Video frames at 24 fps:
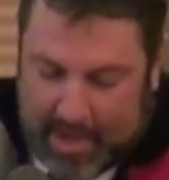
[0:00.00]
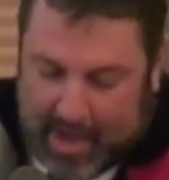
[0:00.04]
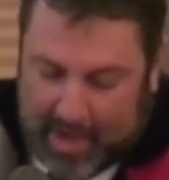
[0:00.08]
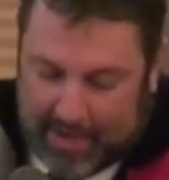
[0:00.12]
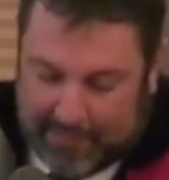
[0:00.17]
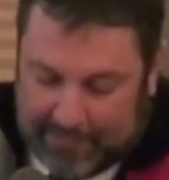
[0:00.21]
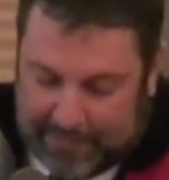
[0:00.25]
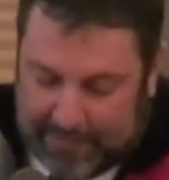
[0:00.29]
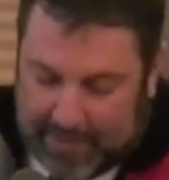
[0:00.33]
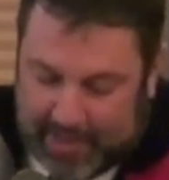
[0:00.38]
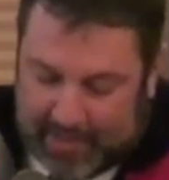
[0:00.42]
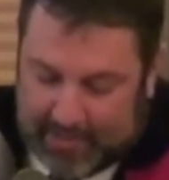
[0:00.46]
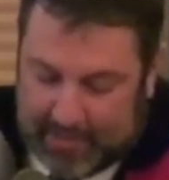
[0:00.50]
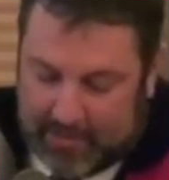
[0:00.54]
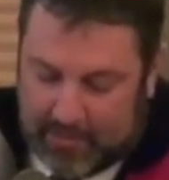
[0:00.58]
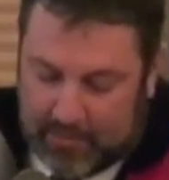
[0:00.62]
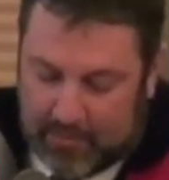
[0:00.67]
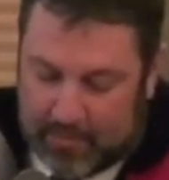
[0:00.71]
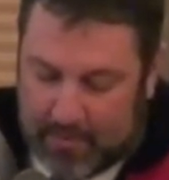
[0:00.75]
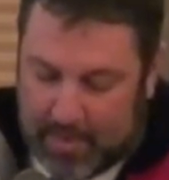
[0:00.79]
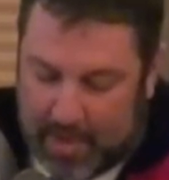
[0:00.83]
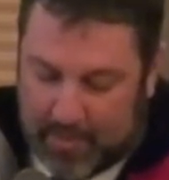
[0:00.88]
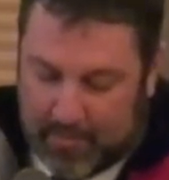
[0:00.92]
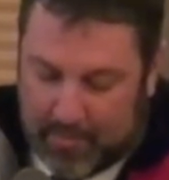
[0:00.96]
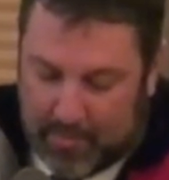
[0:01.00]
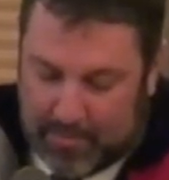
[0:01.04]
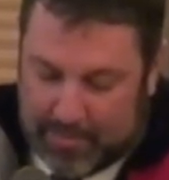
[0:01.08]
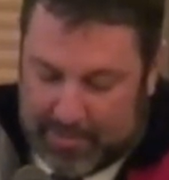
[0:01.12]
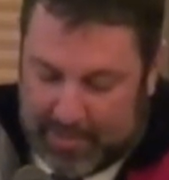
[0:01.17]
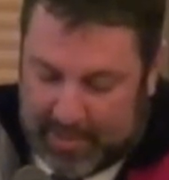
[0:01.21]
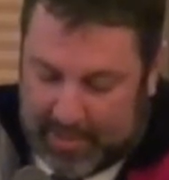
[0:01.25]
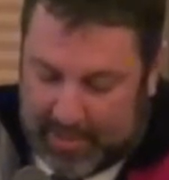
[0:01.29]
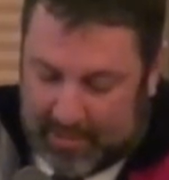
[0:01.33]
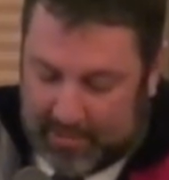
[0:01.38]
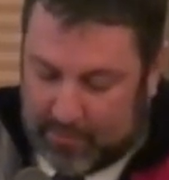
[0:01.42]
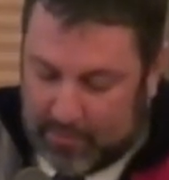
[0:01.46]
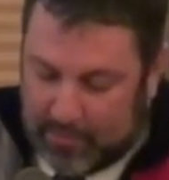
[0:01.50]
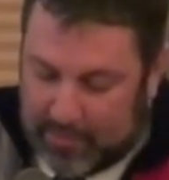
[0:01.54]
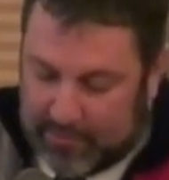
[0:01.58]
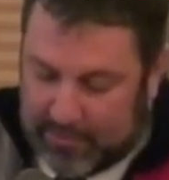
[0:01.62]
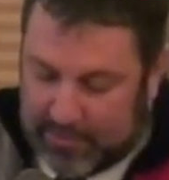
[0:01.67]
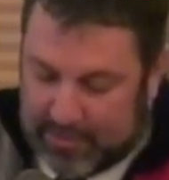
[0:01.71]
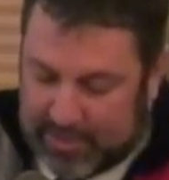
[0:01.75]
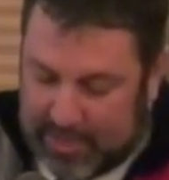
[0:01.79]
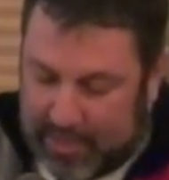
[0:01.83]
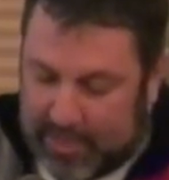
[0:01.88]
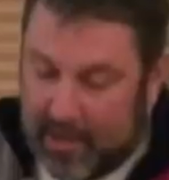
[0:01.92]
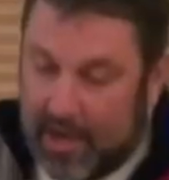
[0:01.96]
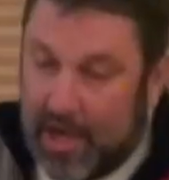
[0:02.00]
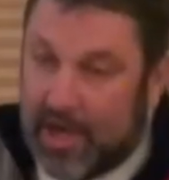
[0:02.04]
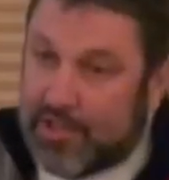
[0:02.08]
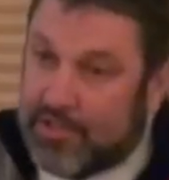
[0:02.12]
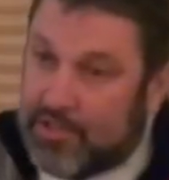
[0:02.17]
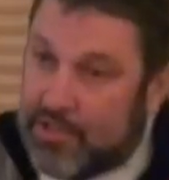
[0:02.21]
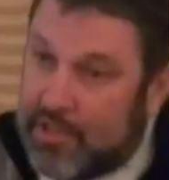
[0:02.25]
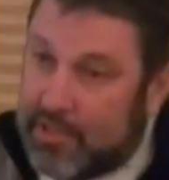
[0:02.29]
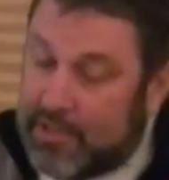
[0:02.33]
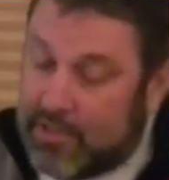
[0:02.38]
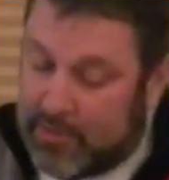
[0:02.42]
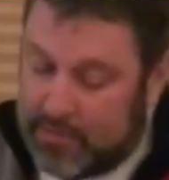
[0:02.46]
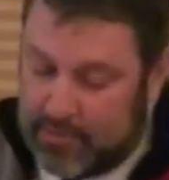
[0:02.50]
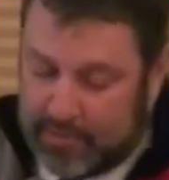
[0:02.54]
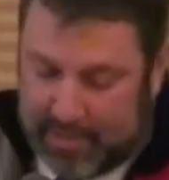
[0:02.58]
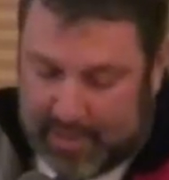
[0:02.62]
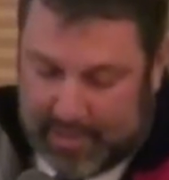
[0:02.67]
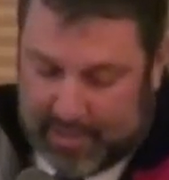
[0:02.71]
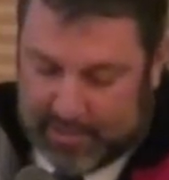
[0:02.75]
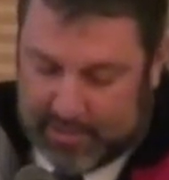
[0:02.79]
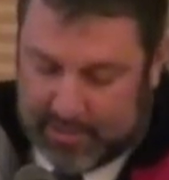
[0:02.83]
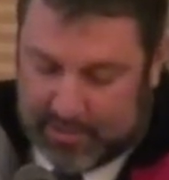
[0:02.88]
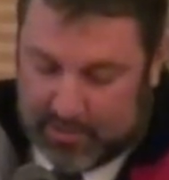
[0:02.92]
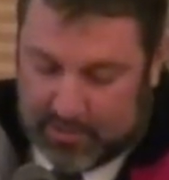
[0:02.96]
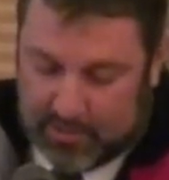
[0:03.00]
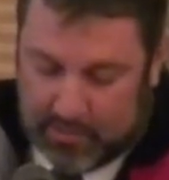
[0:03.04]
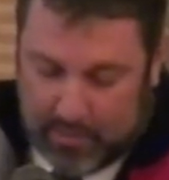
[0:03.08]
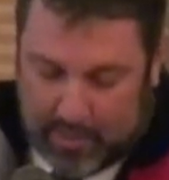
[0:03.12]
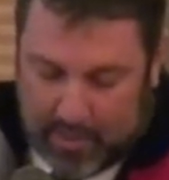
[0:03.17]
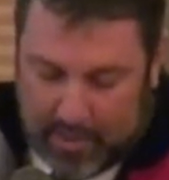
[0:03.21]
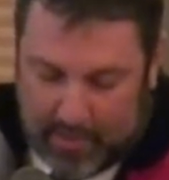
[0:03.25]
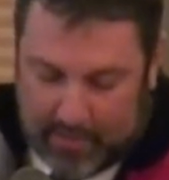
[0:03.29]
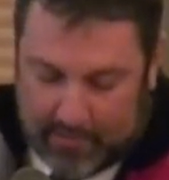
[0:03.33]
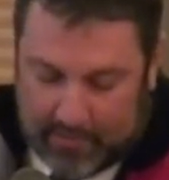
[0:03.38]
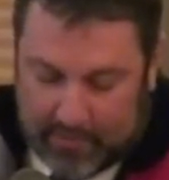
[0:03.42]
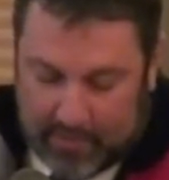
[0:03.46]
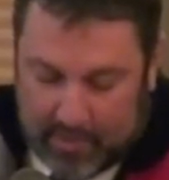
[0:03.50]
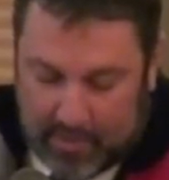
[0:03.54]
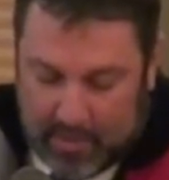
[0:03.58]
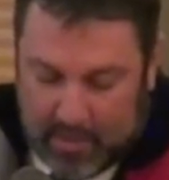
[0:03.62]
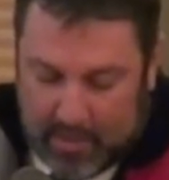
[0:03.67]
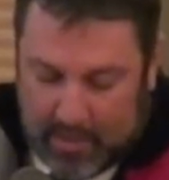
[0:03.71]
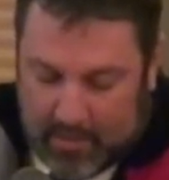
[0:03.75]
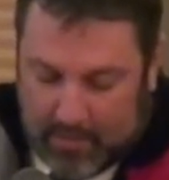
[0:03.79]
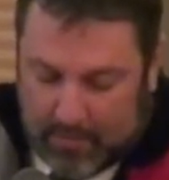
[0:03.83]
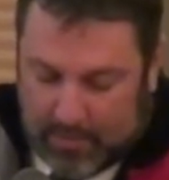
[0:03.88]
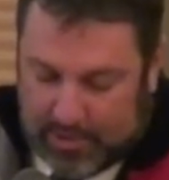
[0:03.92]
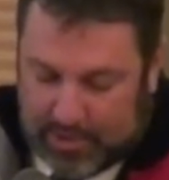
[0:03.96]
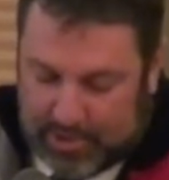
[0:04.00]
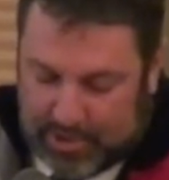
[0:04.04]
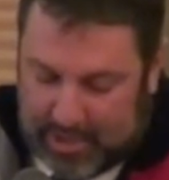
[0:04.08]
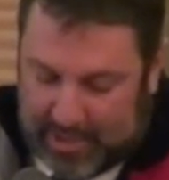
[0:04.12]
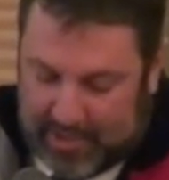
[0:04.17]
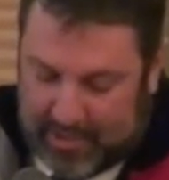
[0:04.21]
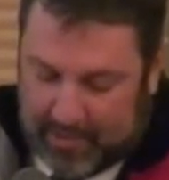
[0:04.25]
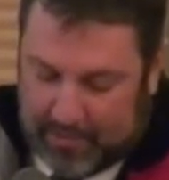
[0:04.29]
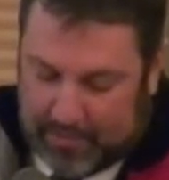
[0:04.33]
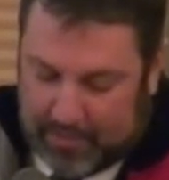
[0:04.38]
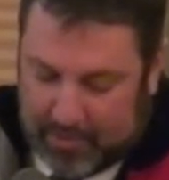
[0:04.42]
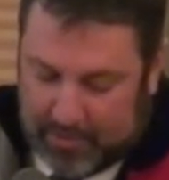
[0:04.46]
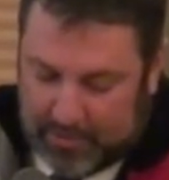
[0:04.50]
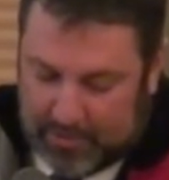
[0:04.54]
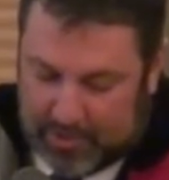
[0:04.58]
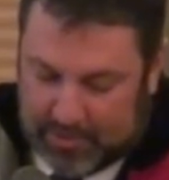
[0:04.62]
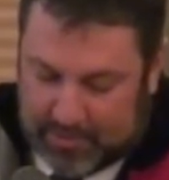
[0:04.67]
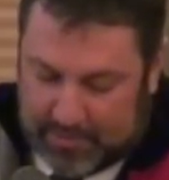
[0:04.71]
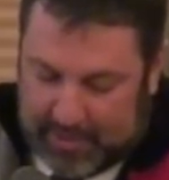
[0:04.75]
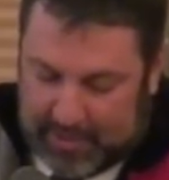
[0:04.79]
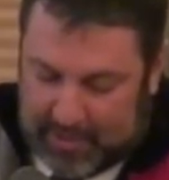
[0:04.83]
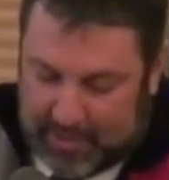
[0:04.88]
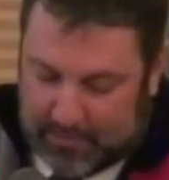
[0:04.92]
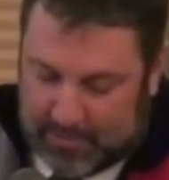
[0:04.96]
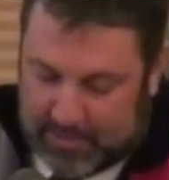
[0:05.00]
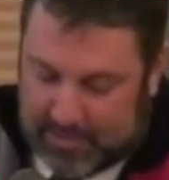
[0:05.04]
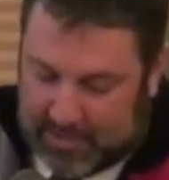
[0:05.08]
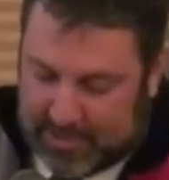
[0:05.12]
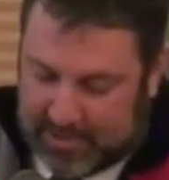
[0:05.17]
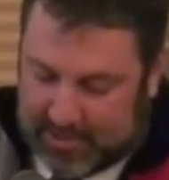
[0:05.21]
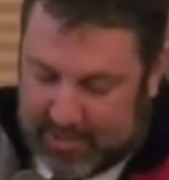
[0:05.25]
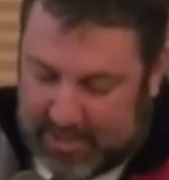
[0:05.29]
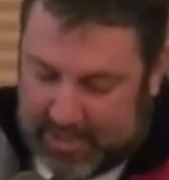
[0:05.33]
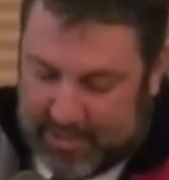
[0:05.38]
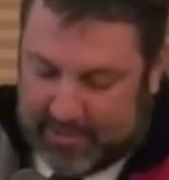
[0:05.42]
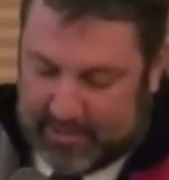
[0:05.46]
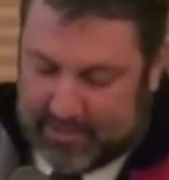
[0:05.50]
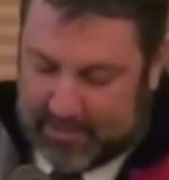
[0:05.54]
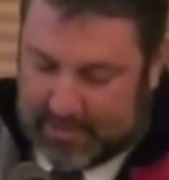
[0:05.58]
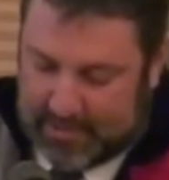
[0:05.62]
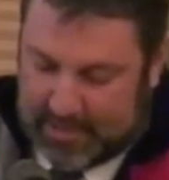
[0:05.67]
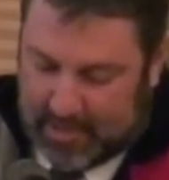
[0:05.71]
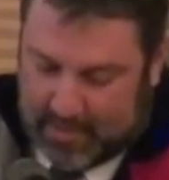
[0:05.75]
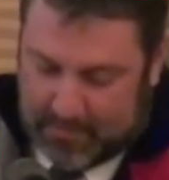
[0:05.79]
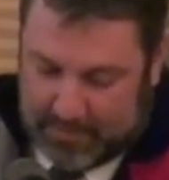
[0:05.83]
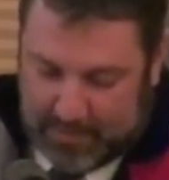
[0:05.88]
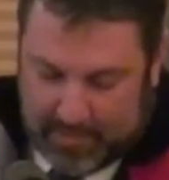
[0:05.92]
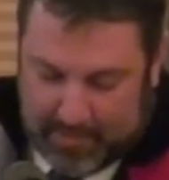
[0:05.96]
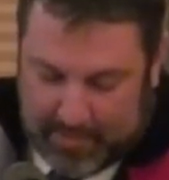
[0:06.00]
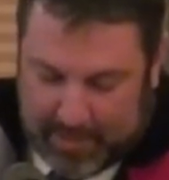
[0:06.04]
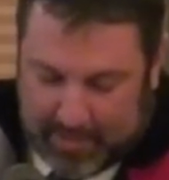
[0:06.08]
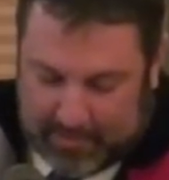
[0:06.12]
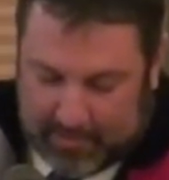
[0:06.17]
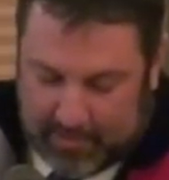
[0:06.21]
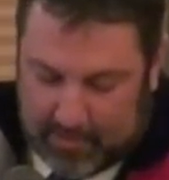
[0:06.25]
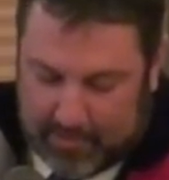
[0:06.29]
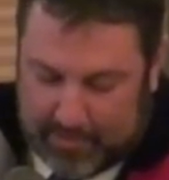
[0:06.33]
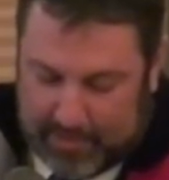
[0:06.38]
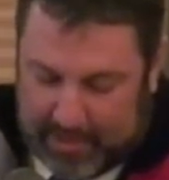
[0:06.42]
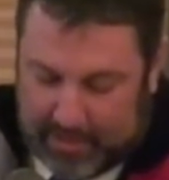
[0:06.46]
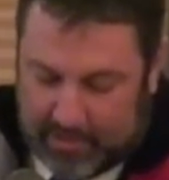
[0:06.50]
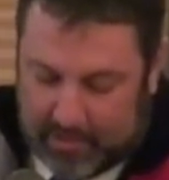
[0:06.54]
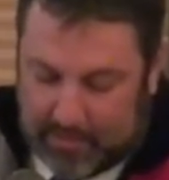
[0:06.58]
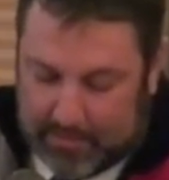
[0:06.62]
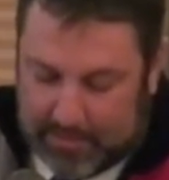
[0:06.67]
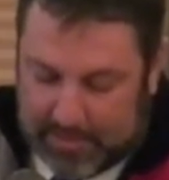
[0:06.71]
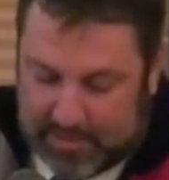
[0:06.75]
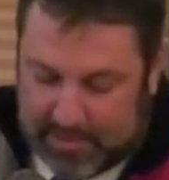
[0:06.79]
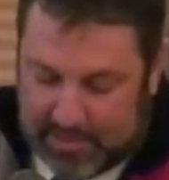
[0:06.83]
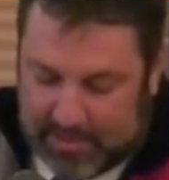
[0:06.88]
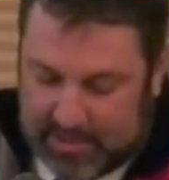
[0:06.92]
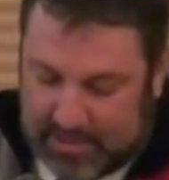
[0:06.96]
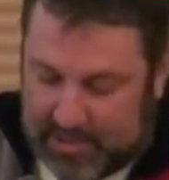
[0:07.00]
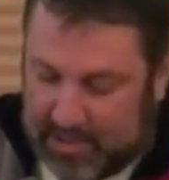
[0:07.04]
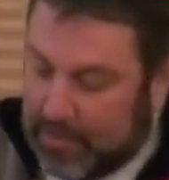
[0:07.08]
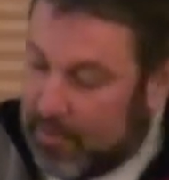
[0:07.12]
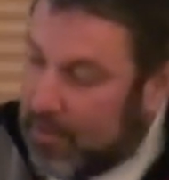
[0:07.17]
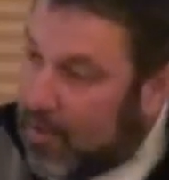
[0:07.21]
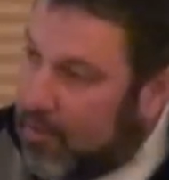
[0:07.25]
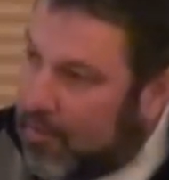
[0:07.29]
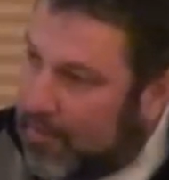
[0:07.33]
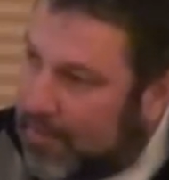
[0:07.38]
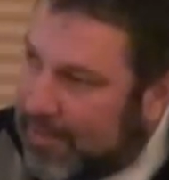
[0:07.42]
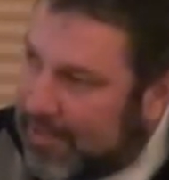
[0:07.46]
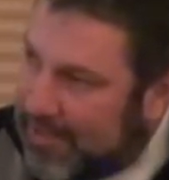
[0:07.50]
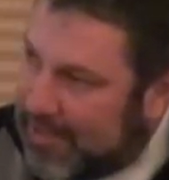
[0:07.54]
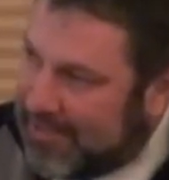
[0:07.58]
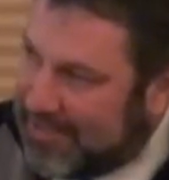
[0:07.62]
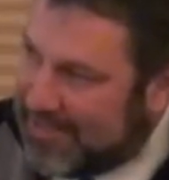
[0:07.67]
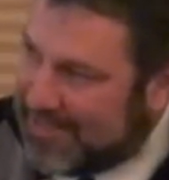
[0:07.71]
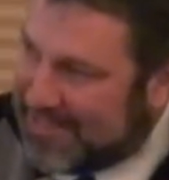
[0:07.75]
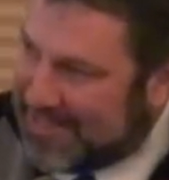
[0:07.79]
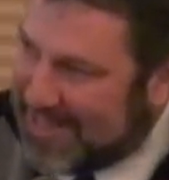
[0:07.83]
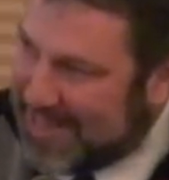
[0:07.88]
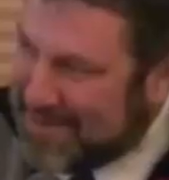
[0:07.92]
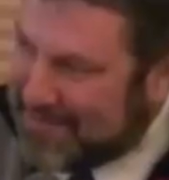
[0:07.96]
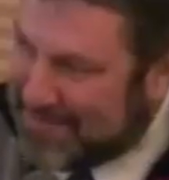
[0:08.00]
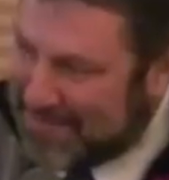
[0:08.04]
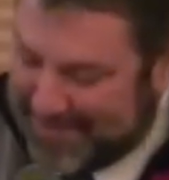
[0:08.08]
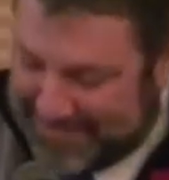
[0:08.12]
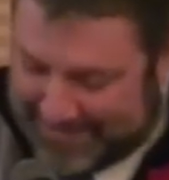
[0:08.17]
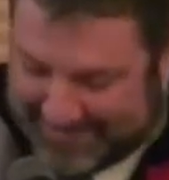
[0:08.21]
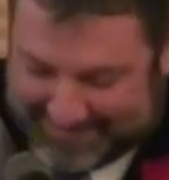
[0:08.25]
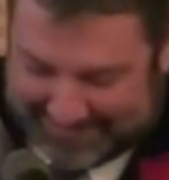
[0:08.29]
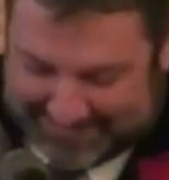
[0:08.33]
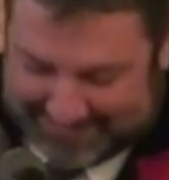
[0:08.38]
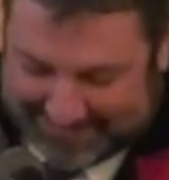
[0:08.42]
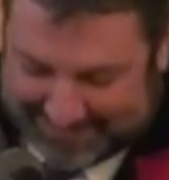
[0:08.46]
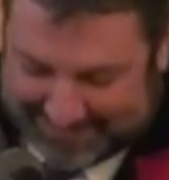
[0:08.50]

I finally remember being at the Riverside auction in 2012 when Shannon approached me and was excited to tell me about their bagel business they were opening in Easthampton.